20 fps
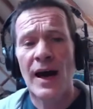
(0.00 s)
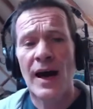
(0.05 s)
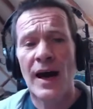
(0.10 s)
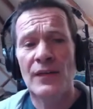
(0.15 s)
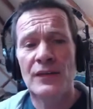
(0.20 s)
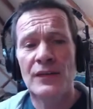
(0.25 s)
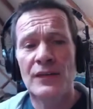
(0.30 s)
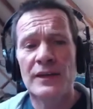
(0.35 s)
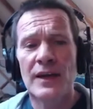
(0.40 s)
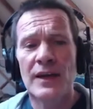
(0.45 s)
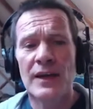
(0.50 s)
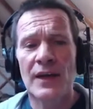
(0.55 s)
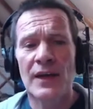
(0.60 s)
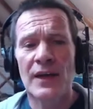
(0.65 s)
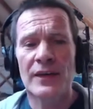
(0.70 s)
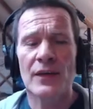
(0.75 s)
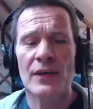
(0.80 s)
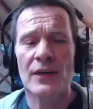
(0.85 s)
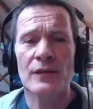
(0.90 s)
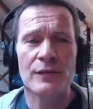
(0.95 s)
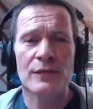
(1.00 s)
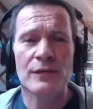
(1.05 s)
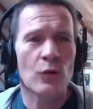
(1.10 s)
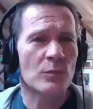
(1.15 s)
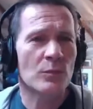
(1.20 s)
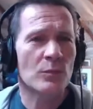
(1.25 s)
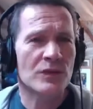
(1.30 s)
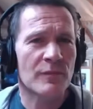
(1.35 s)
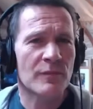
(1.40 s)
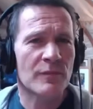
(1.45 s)
and the other
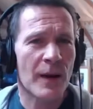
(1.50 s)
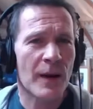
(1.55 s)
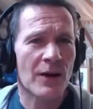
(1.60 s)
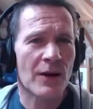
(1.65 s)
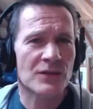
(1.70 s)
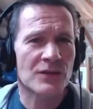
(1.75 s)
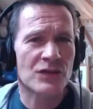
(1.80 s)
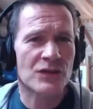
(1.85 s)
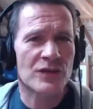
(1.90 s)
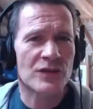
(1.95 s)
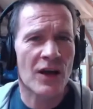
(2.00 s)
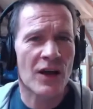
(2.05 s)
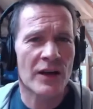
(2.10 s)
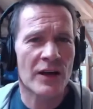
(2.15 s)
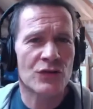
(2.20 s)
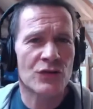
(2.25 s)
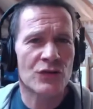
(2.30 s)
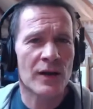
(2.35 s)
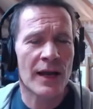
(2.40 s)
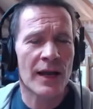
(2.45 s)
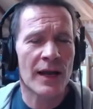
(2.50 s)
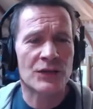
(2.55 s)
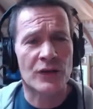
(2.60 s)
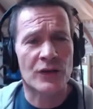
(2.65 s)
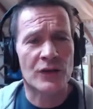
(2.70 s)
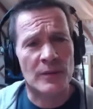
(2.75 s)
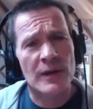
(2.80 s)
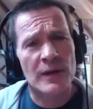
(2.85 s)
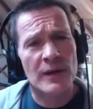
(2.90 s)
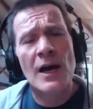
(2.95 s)
forms of power such as
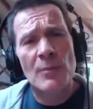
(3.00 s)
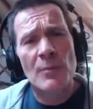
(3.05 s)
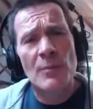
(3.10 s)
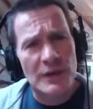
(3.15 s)
hydroelectric.